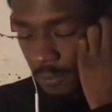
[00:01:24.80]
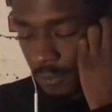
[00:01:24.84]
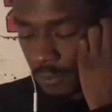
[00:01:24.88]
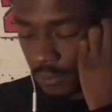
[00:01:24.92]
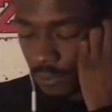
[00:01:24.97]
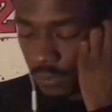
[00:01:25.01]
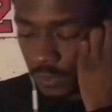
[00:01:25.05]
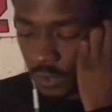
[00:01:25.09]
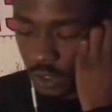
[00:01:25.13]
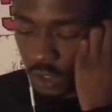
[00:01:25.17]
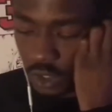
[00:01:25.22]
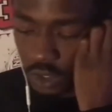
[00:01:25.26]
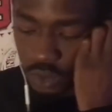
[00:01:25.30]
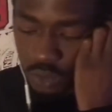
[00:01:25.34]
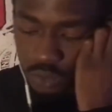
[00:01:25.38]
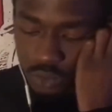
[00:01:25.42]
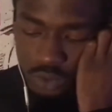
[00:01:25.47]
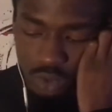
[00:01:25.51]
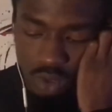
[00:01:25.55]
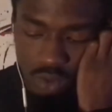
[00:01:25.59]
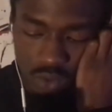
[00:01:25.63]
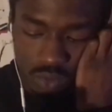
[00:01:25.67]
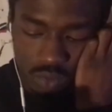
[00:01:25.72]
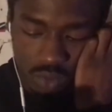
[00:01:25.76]
for y'all who
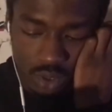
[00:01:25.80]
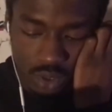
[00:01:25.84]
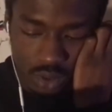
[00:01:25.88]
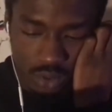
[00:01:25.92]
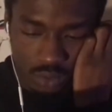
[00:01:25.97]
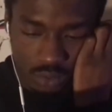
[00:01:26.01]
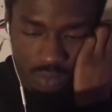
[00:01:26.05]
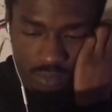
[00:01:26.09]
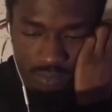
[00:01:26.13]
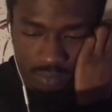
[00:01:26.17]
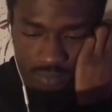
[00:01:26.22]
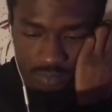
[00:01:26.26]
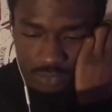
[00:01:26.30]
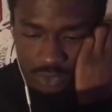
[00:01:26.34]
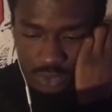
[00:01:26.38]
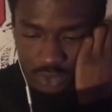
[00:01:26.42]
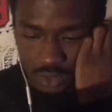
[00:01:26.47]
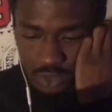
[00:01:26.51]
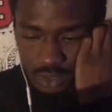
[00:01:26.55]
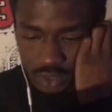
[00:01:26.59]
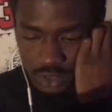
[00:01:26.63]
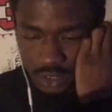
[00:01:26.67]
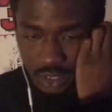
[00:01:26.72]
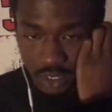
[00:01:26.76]
don't know, turn
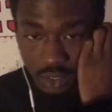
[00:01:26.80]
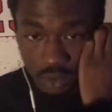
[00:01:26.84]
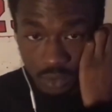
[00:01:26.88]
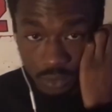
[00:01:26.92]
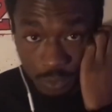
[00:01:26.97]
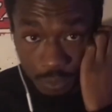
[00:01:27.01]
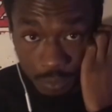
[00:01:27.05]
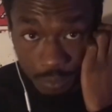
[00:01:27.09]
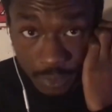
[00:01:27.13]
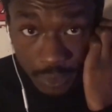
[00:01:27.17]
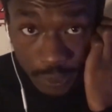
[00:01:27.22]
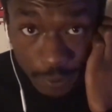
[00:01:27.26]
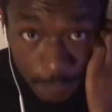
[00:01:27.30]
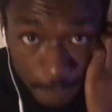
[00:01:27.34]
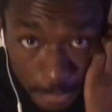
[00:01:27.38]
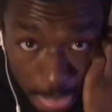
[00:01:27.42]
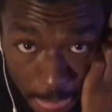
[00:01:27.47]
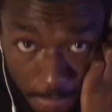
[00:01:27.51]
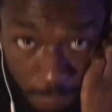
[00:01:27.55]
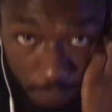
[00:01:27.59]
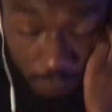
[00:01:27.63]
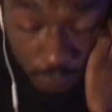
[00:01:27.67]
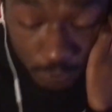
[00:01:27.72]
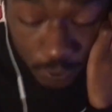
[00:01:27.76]
this down a little bit.
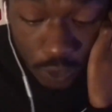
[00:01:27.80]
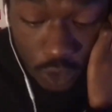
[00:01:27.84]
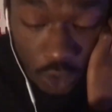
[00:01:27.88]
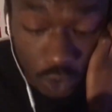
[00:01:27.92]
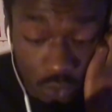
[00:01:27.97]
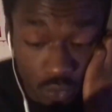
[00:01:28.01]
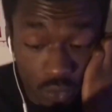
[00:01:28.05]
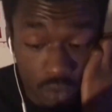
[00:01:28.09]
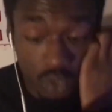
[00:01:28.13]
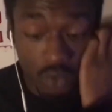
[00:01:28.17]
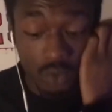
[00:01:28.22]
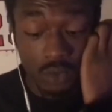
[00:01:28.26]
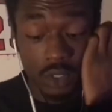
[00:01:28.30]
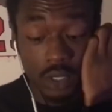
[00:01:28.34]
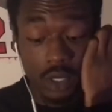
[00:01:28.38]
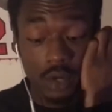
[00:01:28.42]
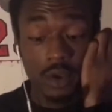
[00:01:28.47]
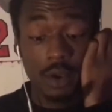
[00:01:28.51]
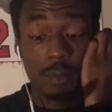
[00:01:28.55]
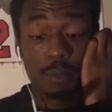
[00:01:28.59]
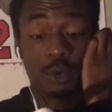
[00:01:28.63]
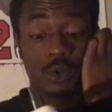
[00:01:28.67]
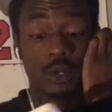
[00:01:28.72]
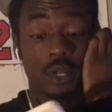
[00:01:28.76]
For y'all who don't know,
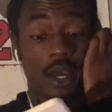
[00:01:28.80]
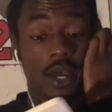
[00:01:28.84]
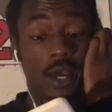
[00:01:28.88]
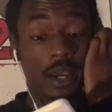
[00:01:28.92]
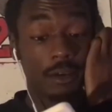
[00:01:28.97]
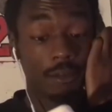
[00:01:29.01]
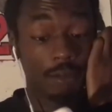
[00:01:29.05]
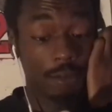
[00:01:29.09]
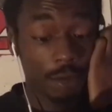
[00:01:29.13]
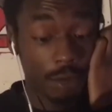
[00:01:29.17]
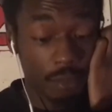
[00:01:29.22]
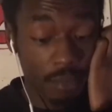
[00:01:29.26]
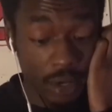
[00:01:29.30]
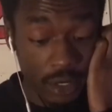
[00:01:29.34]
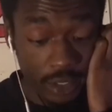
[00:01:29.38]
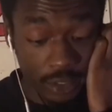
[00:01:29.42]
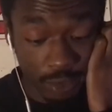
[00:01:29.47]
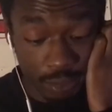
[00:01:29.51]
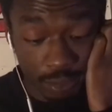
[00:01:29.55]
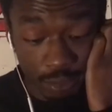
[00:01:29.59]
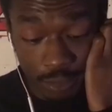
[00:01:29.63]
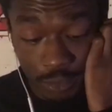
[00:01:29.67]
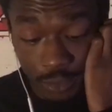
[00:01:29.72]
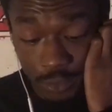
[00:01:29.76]
I'm on the iPhone
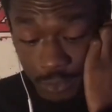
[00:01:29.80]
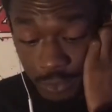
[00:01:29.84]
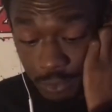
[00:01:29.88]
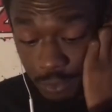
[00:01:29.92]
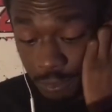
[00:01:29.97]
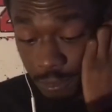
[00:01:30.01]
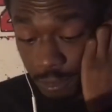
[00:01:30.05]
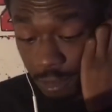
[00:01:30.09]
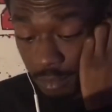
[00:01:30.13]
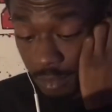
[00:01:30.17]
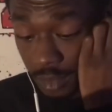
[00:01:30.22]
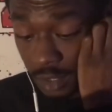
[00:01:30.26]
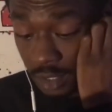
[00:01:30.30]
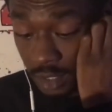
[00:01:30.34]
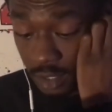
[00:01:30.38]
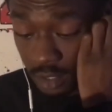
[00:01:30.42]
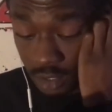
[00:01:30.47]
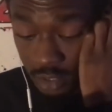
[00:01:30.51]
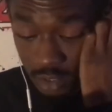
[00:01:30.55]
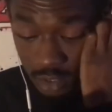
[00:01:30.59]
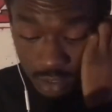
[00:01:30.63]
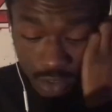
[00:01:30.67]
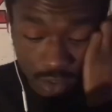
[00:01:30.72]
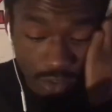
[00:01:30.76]
microphone, you feel me?
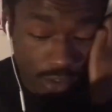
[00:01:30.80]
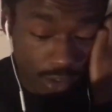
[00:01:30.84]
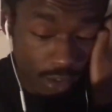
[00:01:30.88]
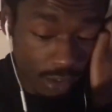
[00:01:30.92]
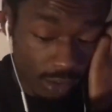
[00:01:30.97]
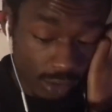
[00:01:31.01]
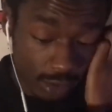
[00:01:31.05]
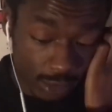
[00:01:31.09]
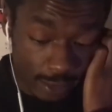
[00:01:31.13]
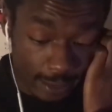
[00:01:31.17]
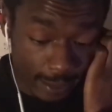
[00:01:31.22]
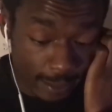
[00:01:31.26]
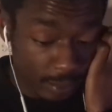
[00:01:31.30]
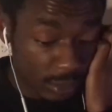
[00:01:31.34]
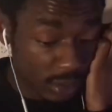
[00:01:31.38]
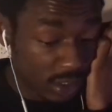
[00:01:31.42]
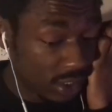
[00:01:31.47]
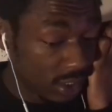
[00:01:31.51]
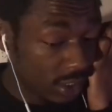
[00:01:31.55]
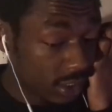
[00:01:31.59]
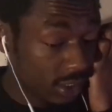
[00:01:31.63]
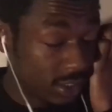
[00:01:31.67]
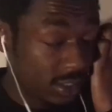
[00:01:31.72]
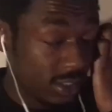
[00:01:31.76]
You know what I'm
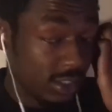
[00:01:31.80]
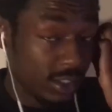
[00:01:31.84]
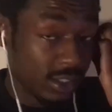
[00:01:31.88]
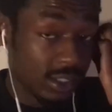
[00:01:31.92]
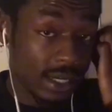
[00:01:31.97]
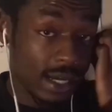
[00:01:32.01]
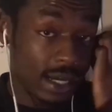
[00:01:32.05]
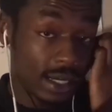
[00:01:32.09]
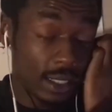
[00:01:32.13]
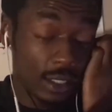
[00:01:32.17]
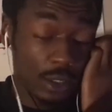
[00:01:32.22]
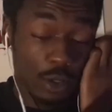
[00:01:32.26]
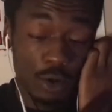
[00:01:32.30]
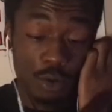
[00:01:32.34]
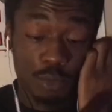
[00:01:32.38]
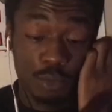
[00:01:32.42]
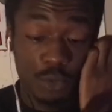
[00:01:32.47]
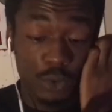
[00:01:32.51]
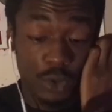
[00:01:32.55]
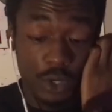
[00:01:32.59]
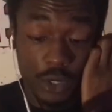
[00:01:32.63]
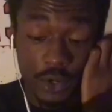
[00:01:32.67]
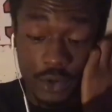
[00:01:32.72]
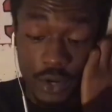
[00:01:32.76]
saying? It just kind of go
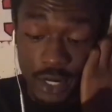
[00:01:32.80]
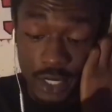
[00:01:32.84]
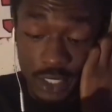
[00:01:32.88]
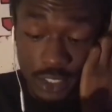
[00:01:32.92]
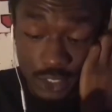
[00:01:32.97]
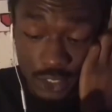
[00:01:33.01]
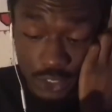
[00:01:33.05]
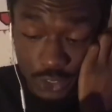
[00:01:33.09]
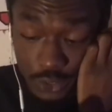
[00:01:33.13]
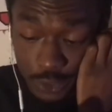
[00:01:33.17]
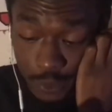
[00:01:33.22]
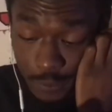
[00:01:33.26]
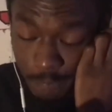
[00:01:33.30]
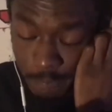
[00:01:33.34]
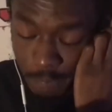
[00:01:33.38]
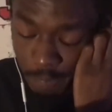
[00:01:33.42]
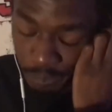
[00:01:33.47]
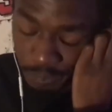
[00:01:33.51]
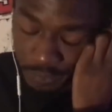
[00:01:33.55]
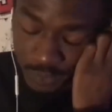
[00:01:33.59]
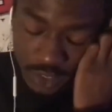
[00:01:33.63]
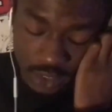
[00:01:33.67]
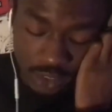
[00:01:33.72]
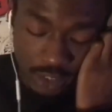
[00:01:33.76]
more crazier.
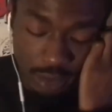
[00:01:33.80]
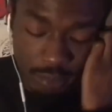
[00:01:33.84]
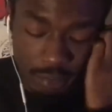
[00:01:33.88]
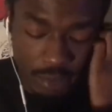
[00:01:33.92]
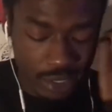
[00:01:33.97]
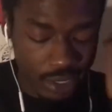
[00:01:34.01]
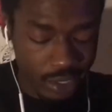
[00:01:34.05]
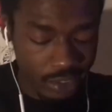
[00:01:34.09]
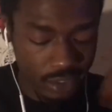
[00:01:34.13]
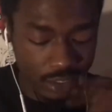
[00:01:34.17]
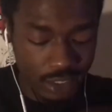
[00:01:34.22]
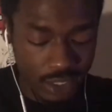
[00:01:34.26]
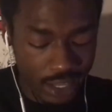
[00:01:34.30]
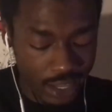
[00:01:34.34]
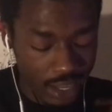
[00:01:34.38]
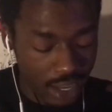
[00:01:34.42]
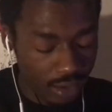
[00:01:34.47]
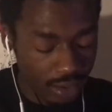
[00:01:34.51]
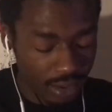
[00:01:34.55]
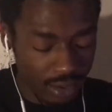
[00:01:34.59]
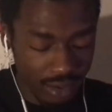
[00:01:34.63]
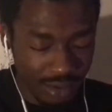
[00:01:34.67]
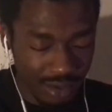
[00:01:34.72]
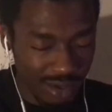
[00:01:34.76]
And then the
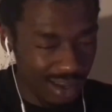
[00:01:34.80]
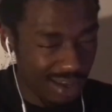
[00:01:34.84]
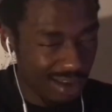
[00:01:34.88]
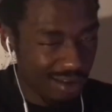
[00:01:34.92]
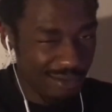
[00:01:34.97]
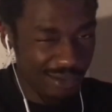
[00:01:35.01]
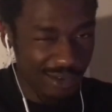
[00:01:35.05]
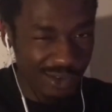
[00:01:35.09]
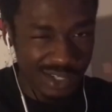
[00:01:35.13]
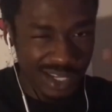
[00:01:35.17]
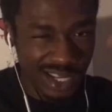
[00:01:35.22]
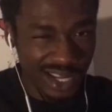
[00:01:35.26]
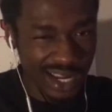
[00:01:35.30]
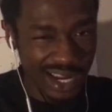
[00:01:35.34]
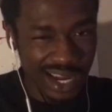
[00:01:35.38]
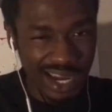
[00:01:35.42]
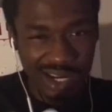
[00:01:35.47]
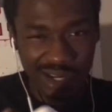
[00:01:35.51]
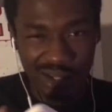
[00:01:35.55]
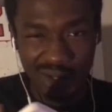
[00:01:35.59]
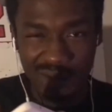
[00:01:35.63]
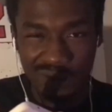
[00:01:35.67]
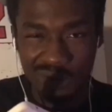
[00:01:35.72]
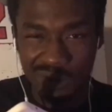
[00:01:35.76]
headphones I got a
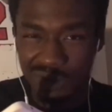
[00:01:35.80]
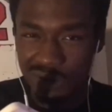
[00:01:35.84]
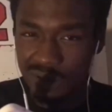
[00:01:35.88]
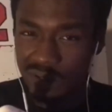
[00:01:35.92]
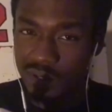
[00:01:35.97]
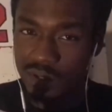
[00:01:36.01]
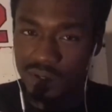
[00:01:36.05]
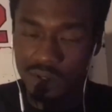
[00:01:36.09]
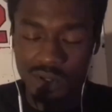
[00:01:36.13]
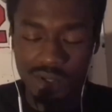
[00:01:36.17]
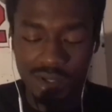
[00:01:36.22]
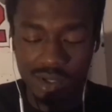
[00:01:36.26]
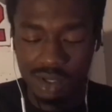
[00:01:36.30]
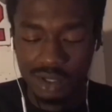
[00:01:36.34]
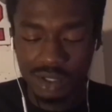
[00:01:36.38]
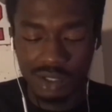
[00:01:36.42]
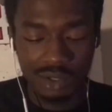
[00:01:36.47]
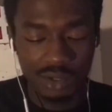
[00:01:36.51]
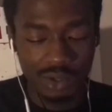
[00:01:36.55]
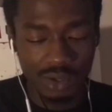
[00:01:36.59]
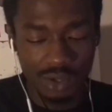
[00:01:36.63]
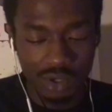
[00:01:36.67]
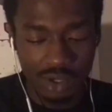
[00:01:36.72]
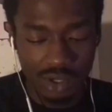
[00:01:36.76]
little
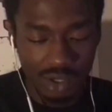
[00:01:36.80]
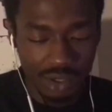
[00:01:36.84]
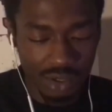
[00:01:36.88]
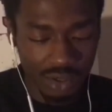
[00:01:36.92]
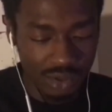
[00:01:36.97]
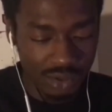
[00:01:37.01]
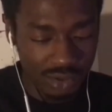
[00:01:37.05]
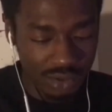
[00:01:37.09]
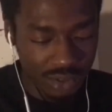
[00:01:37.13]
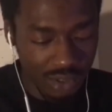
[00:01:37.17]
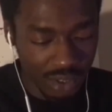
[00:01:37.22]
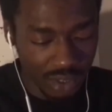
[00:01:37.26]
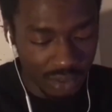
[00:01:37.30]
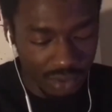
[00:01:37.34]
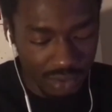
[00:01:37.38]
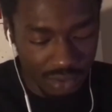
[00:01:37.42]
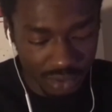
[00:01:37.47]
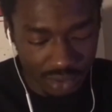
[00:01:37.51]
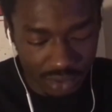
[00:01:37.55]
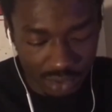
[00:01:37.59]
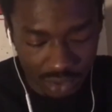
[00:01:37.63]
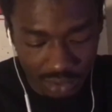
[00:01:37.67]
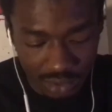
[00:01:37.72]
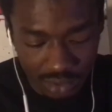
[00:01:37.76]
old, so, you know
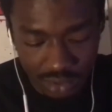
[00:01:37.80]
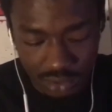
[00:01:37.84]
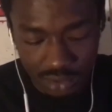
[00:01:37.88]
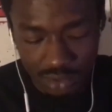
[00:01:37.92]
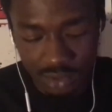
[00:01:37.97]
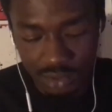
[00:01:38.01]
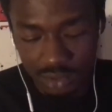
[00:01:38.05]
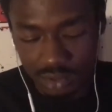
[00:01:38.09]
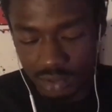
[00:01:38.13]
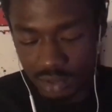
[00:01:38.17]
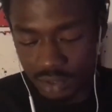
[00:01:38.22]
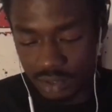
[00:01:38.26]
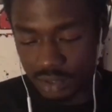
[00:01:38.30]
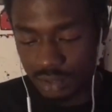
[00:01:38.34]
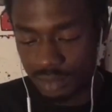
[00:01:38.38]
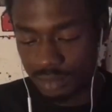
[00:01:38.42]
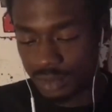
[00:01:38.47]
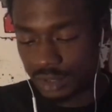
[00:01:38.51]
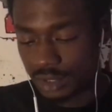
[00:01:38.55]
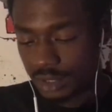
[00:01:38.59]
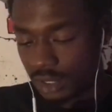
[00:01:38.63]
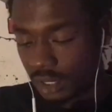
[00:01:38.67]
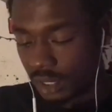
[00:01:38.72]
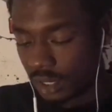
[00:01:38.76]
what I'm
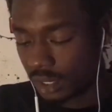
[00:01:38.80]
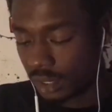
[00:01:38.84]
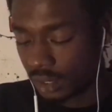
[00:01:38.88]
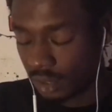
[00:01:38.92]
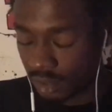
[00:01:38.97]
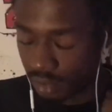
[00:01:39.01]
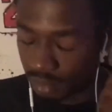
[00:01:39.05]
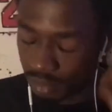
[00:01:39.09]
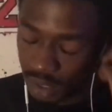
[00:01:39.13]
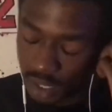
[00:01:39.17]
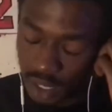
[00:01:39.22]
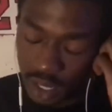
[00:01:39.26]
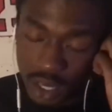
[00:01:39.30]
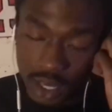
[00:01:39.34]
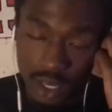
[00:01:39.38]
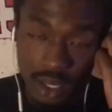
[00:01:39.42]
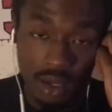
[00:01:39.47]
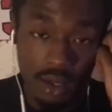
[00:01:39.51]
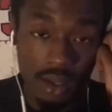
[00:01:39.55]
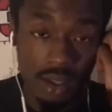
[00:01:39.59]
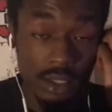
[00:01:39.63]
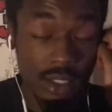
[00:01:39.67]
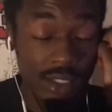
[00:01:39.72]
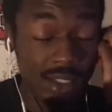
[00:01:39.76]
saying? But hey,
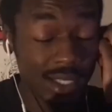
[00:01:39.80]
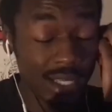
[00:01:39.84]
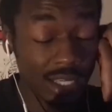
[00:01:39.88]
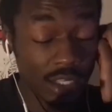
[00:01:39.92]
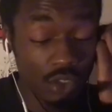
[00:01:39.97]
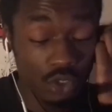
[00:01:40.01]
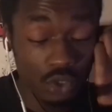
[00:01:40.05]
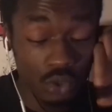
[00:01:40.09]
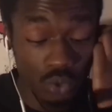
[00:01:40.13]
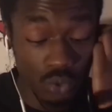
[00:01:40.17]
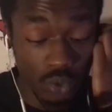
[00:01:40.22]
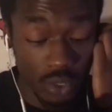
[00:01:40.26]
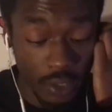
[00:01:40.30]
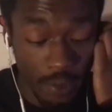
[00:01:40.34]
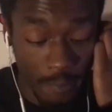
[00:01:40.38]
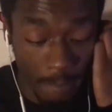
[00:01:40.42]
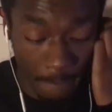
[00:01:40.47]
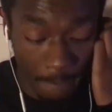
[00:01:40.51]
let's get into it.